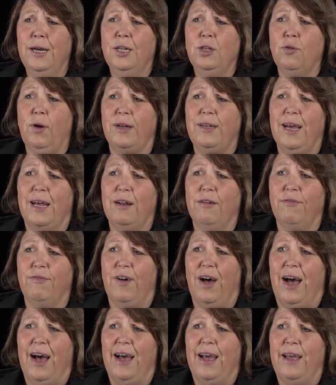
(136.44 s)
to
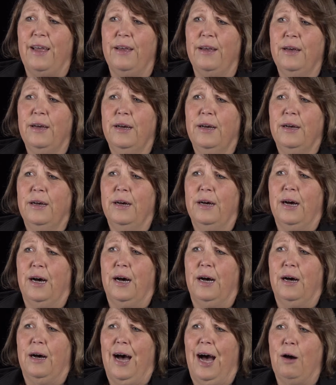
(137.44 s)
identify
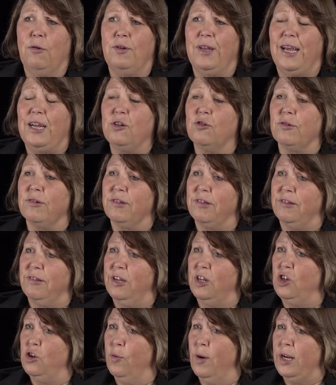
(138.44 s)
uh, how dangerous the
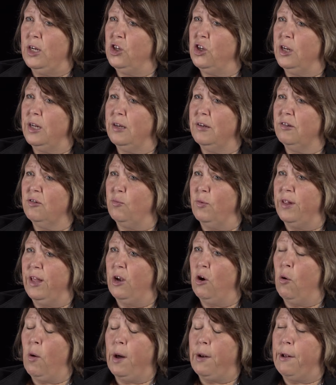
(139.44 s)
situation is when they
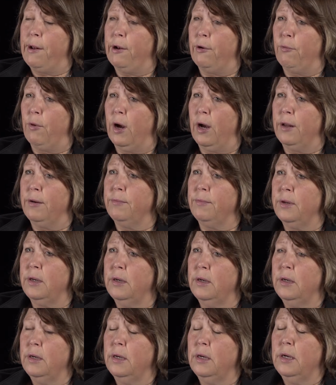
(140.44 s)
go out on a run.
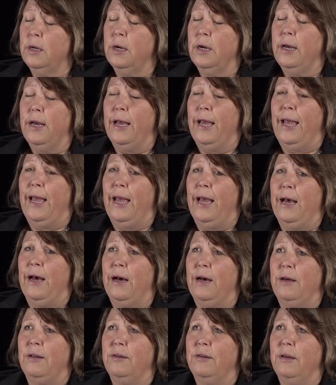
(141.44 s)

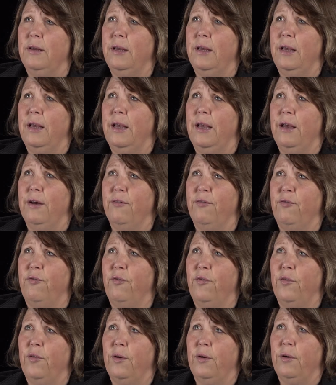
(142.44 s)
And
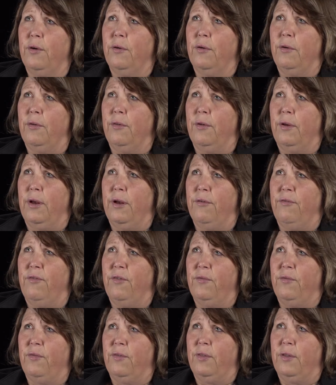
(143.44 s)
if, if
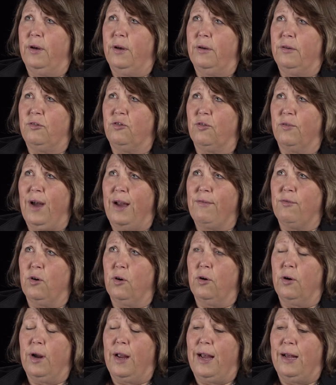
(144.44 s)
the
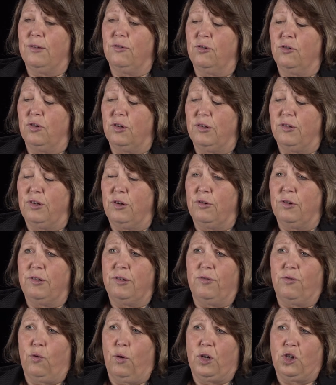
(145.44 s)
survivor answers a series
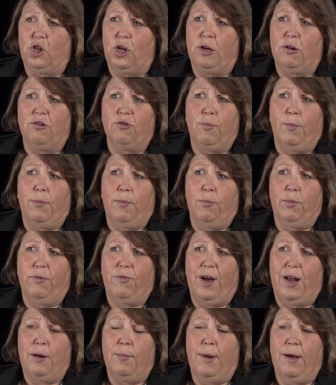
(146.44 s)
of questionnaires
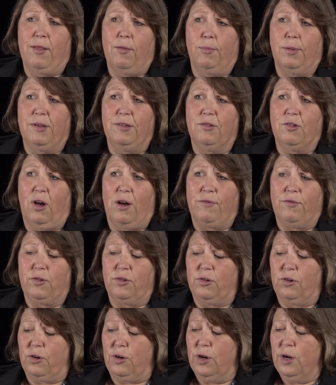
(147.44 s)
provided by the police
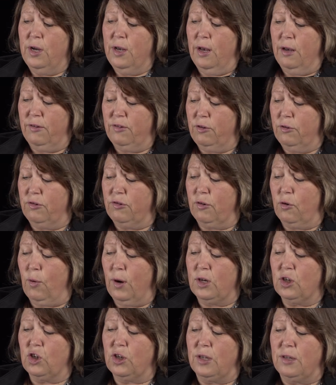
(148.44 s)
officer, a series of
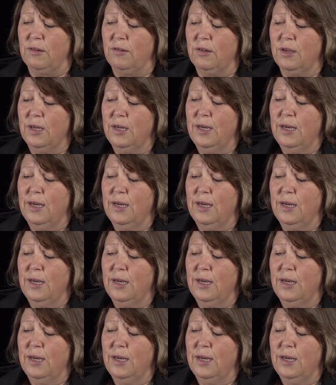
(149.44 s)
questions.